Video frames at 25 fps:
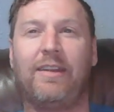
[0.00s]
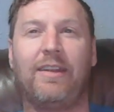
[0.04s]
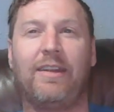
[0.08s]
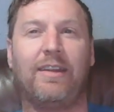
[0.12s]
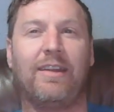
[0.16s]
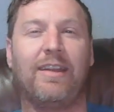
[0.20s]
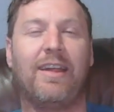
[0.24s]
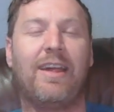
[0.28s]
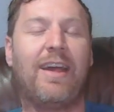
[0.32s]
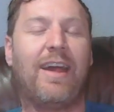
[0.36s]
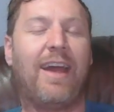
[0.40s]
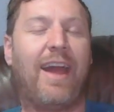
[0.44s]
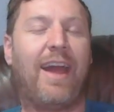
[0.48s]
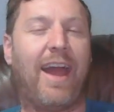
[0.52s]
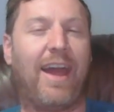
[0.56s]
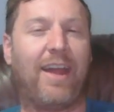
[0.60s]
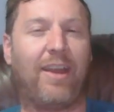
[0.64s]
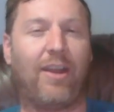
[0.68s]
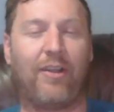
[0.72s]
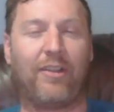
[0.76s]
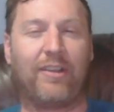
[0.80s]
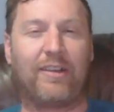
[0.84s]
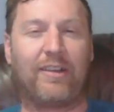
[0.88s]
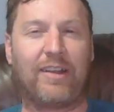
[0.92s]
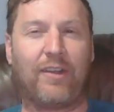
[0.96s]
and and
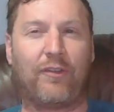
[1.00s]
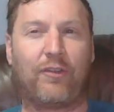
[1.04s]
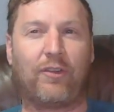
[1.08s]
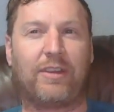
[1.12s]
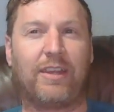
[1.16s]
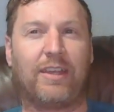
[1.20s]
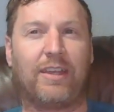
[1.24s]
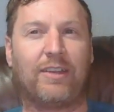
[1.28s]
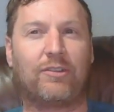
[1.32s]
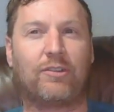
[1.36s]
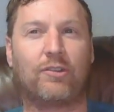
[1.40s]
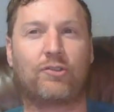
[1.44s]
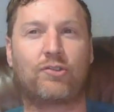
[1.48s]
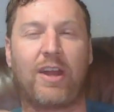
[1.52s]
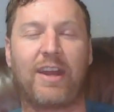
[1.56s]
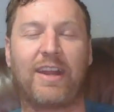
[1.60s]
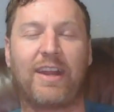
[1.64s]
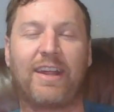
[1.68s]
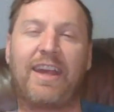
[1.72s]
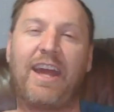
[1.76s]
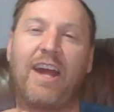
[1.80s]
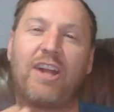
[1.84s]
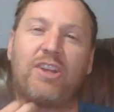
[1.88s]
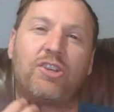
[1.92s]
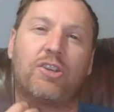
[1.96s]
all the different things to try
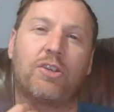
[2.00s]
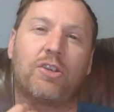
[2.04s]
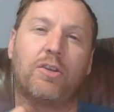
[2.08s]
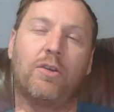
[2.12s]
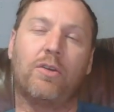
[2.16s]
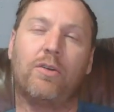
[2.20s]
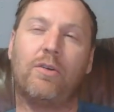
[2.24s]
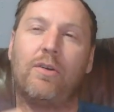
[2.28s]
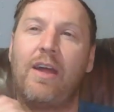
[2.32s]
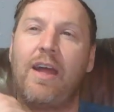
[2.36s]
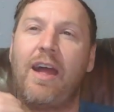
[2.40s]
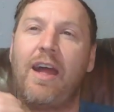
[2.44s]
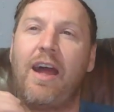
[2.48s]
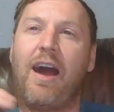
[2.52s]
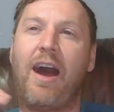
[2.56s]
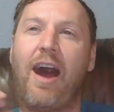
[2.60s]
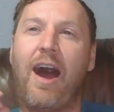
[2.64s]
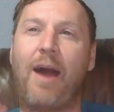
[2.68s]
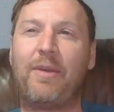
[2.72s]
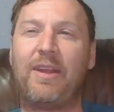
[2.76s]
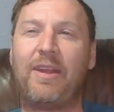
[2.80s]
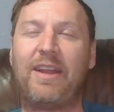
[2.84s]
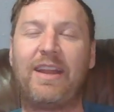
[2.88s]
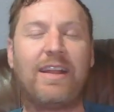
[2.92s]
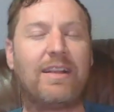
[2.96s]
to catch you. I
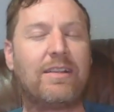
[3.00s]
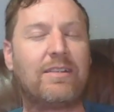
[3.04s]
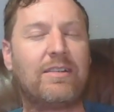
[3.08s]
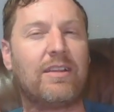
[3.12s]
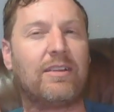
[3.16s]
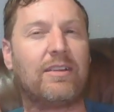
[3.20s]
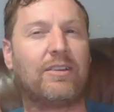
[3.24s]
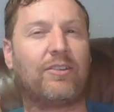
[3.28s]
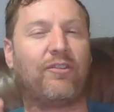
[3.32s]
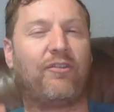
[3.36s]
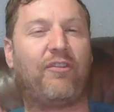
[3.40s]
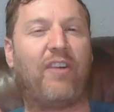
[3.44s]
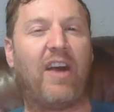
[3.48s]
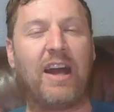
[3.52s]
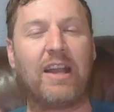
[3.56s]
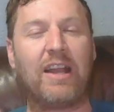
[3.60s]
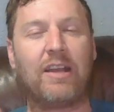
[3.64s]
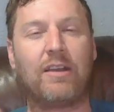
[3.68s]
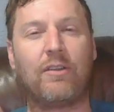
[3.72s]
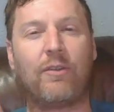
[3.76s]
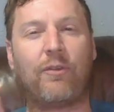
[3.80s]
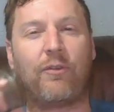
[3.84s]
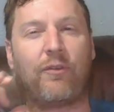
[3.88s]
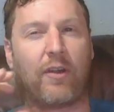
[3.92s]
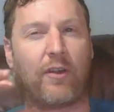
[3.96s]
mean, it, it's
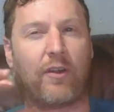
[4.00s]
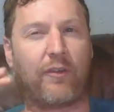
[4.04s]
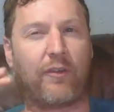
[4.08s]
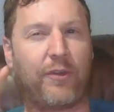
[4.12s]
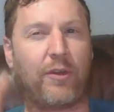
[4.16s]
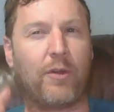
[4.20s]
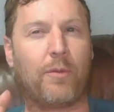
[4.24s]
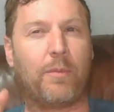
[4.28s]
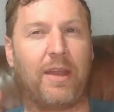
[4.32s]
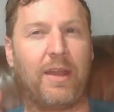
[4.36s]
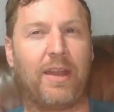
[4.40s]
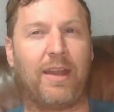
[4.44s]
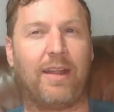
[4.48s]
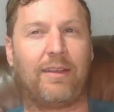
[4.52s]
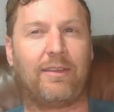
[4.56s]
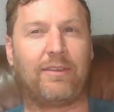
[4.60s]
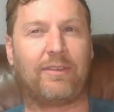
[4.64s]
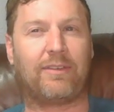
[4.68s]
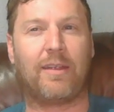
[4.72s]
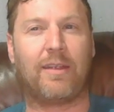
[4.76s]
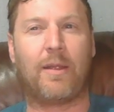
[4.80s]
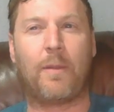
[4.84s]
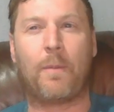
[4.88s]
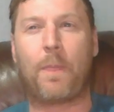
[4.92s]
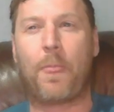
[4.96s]
fun for a
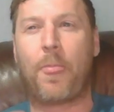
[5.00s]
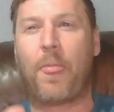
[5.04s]
minutes.